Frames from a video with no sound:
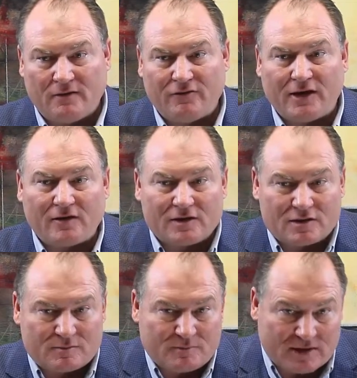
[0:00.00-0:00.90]
Final
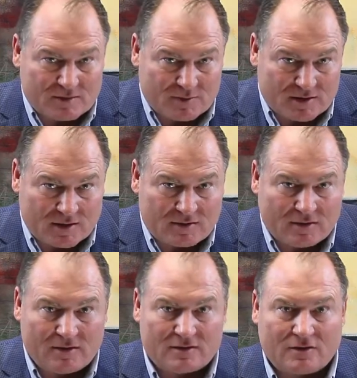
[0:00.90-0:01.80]

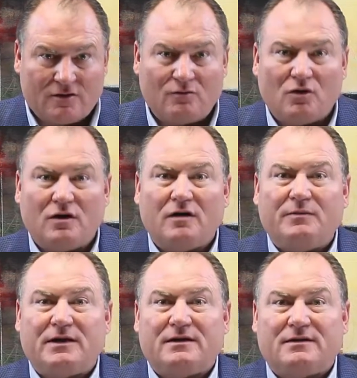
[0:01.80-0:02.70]
disposition is a good word
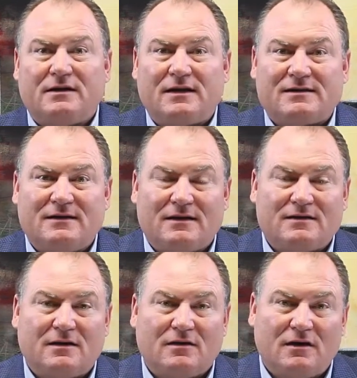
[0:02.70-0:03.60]
because it doesn't
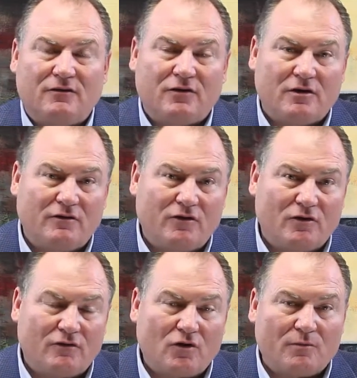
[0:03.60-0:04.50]
necessarily,
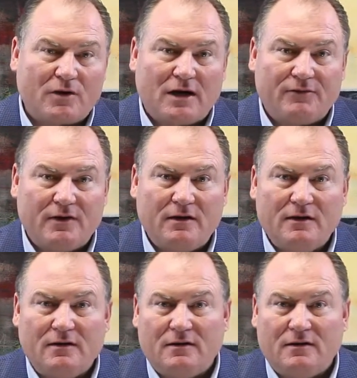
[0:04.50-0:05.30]
for a for-profit,